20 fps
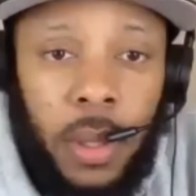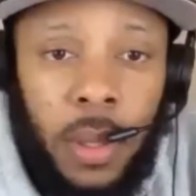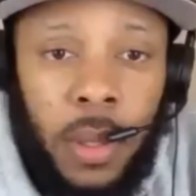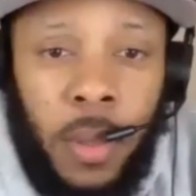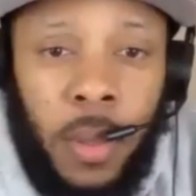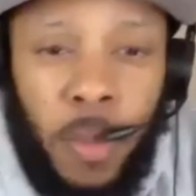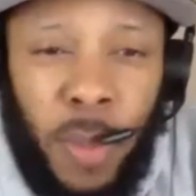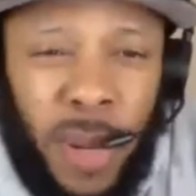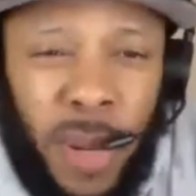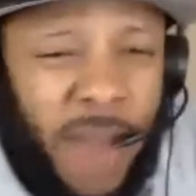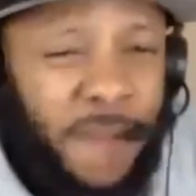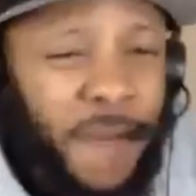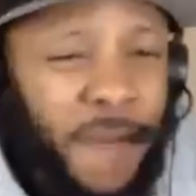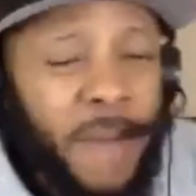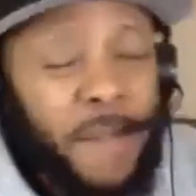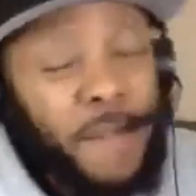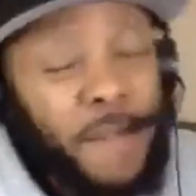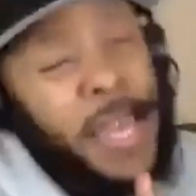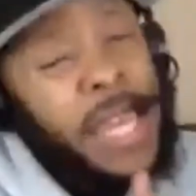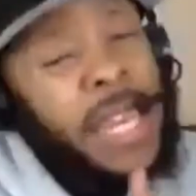But if I'm
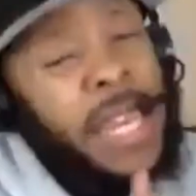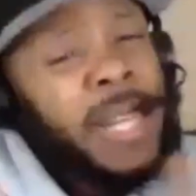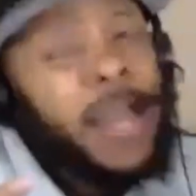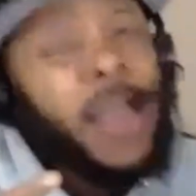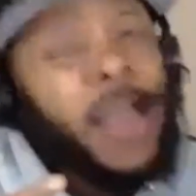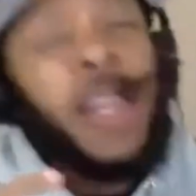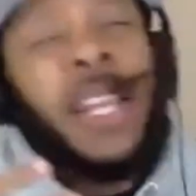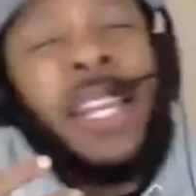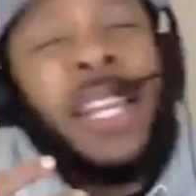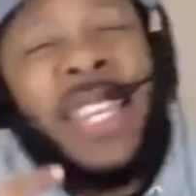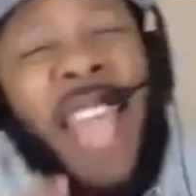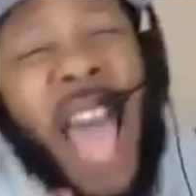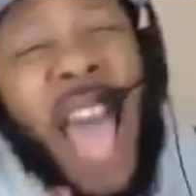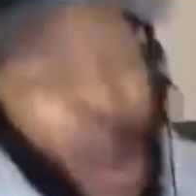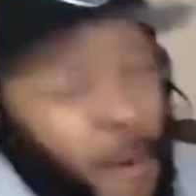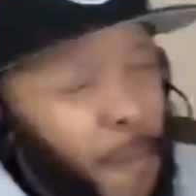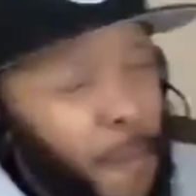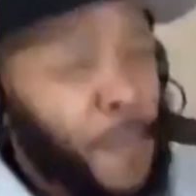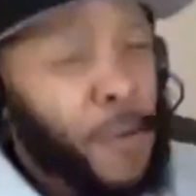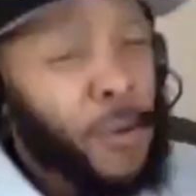feeling
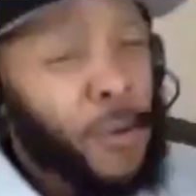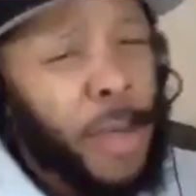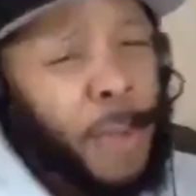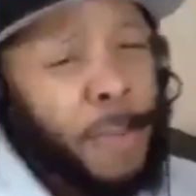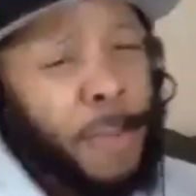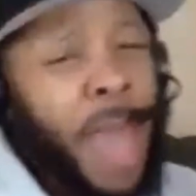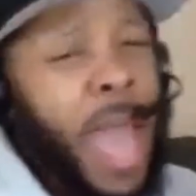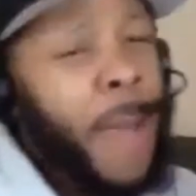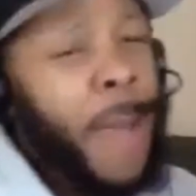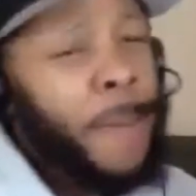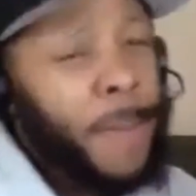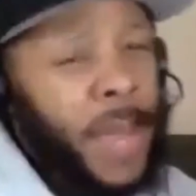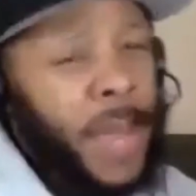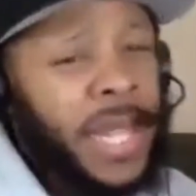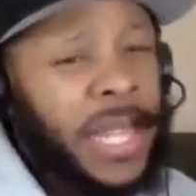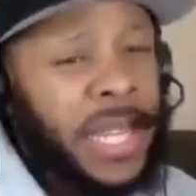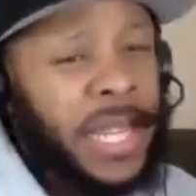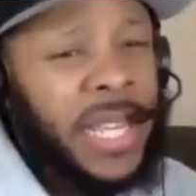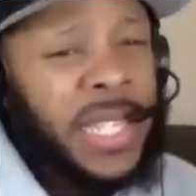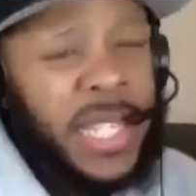doubtful in my
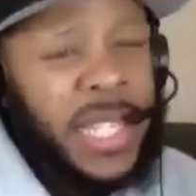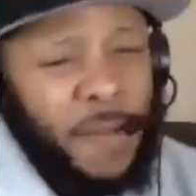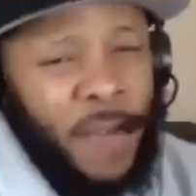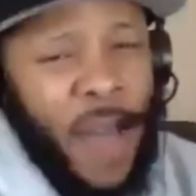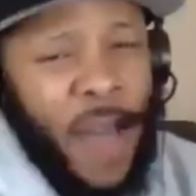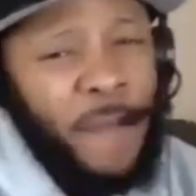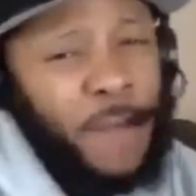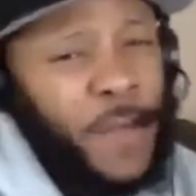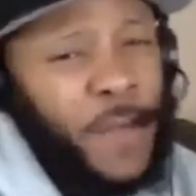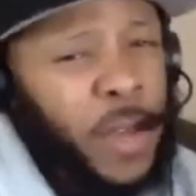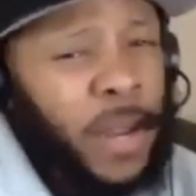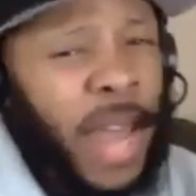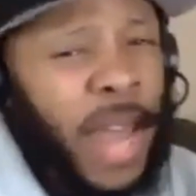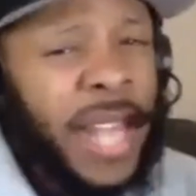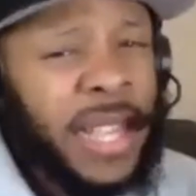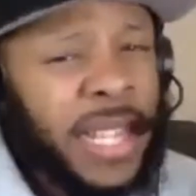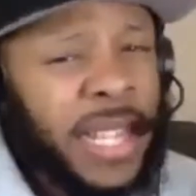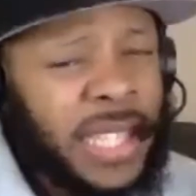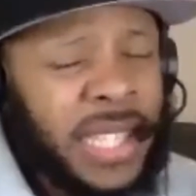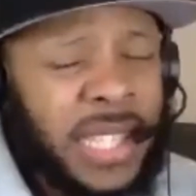abilities, if I feel
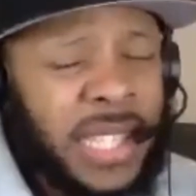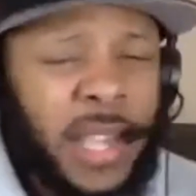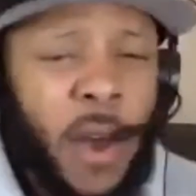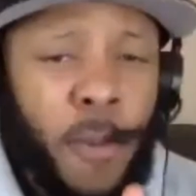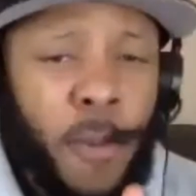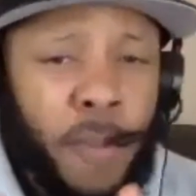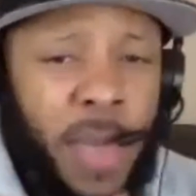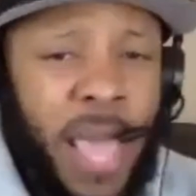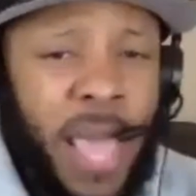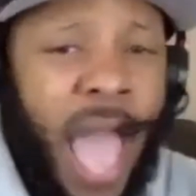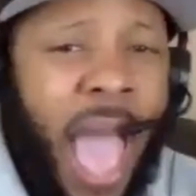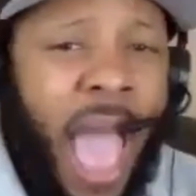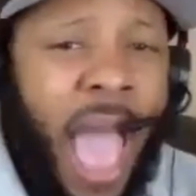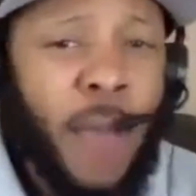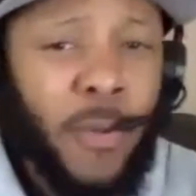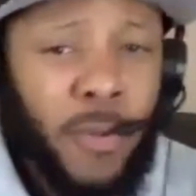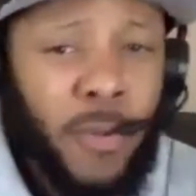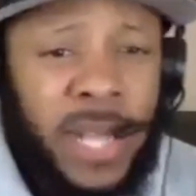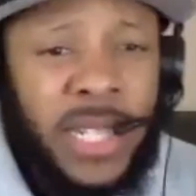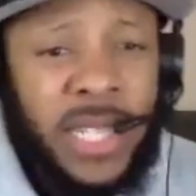like this is going to be high
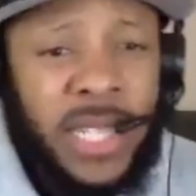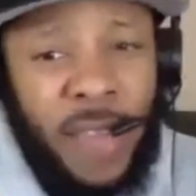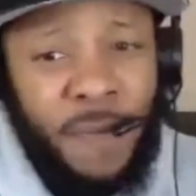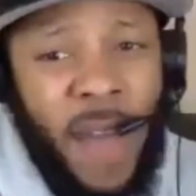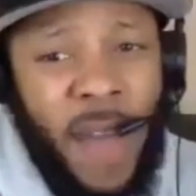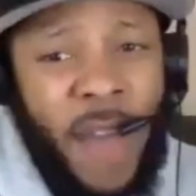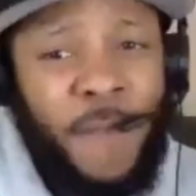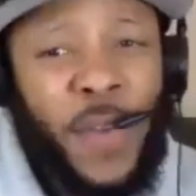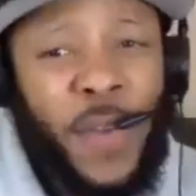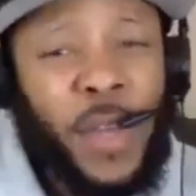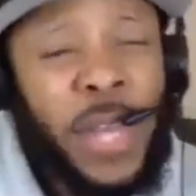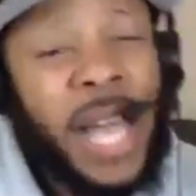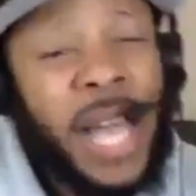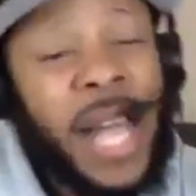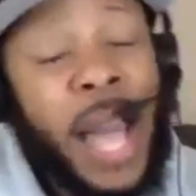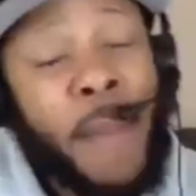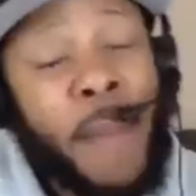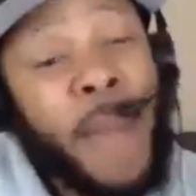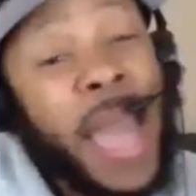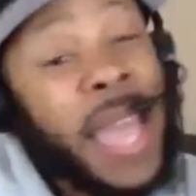risk, if I feel like
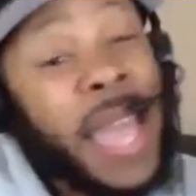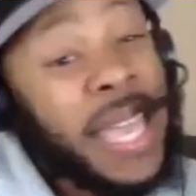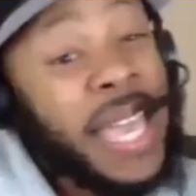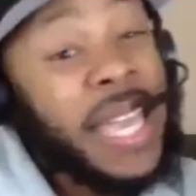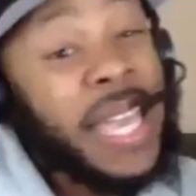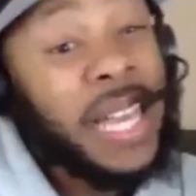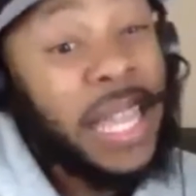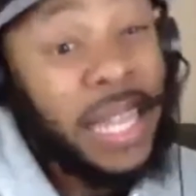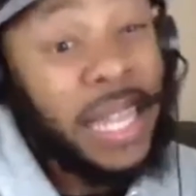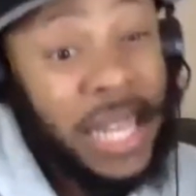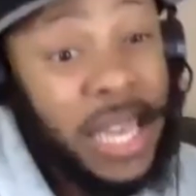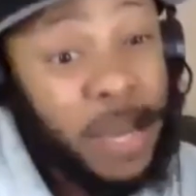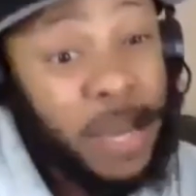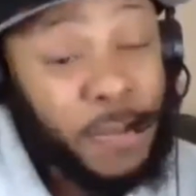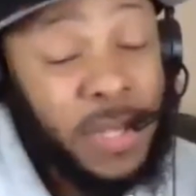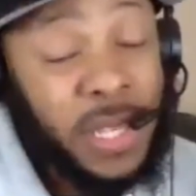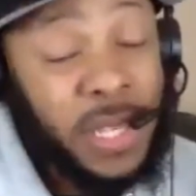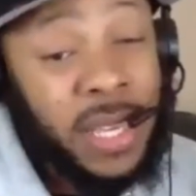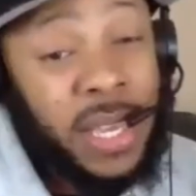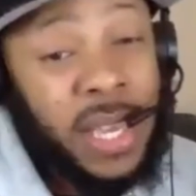I might get
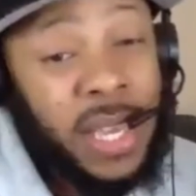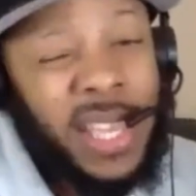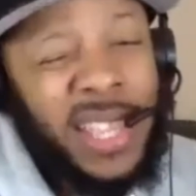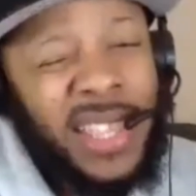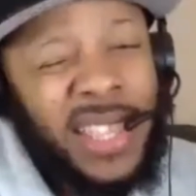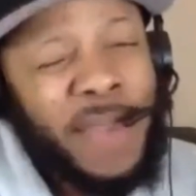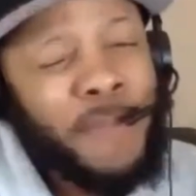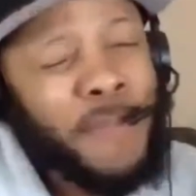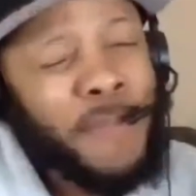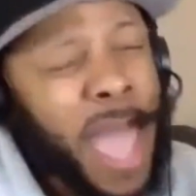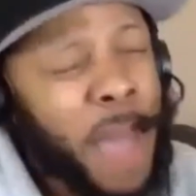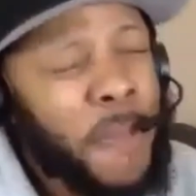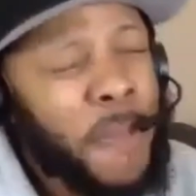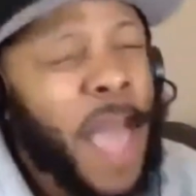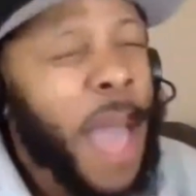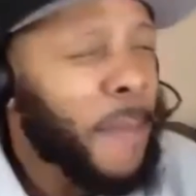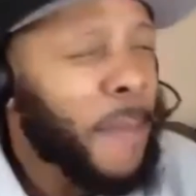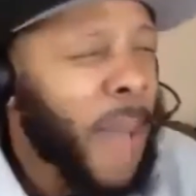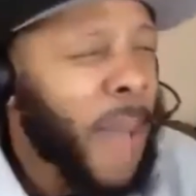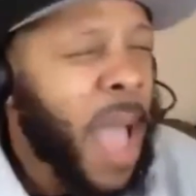clipped, then maybe
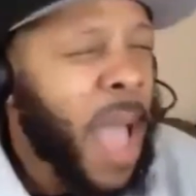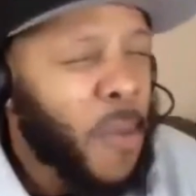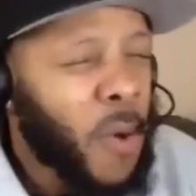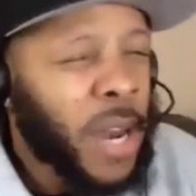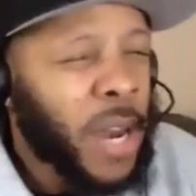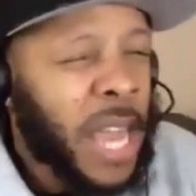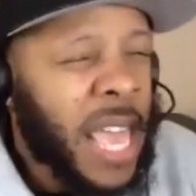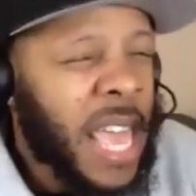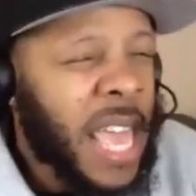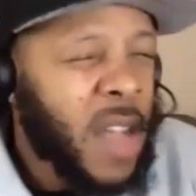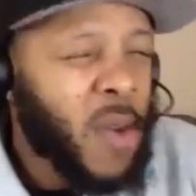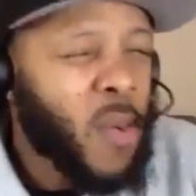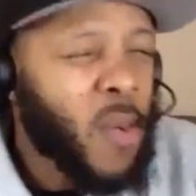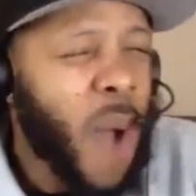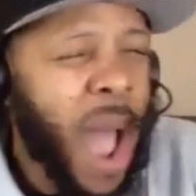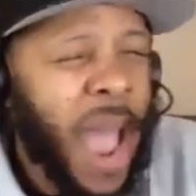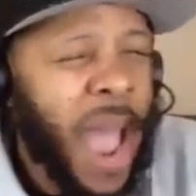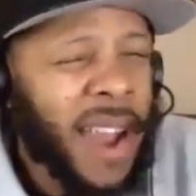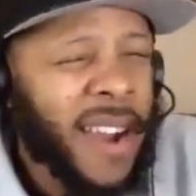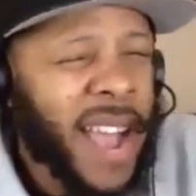I might want to
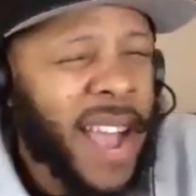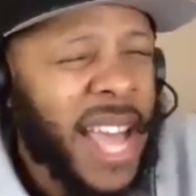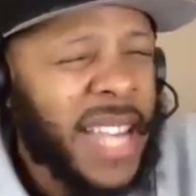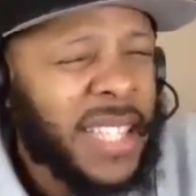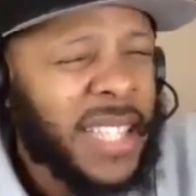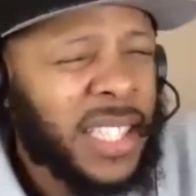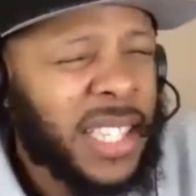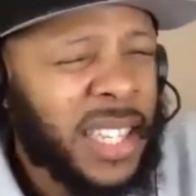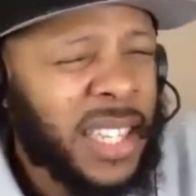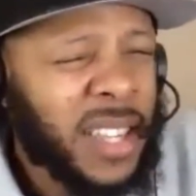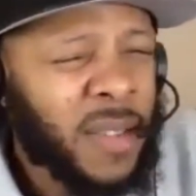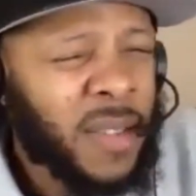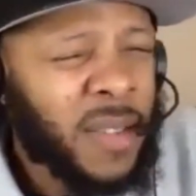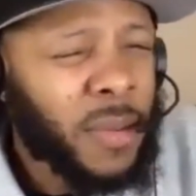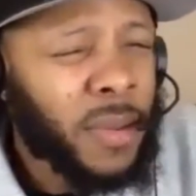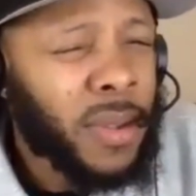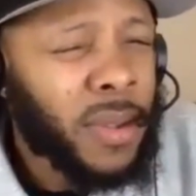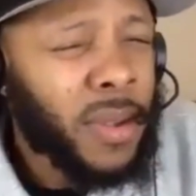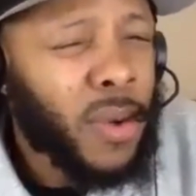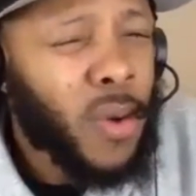inquire as to
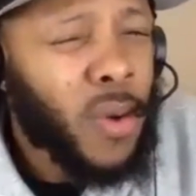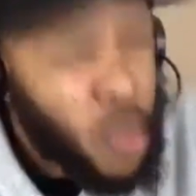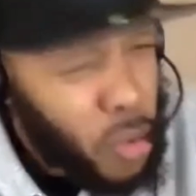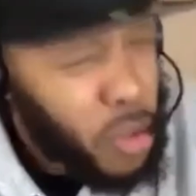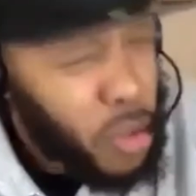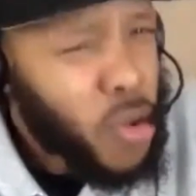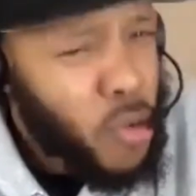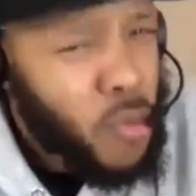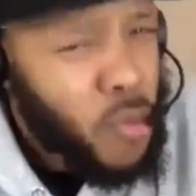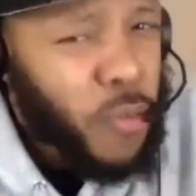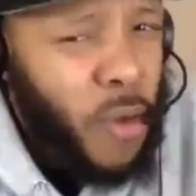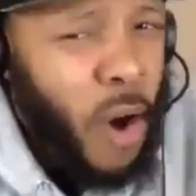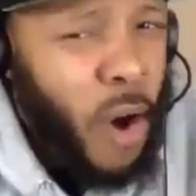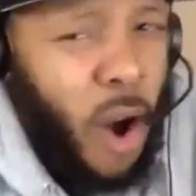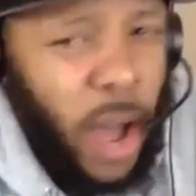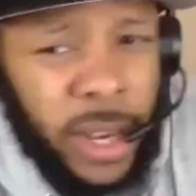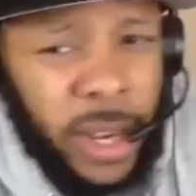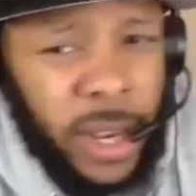who you fought.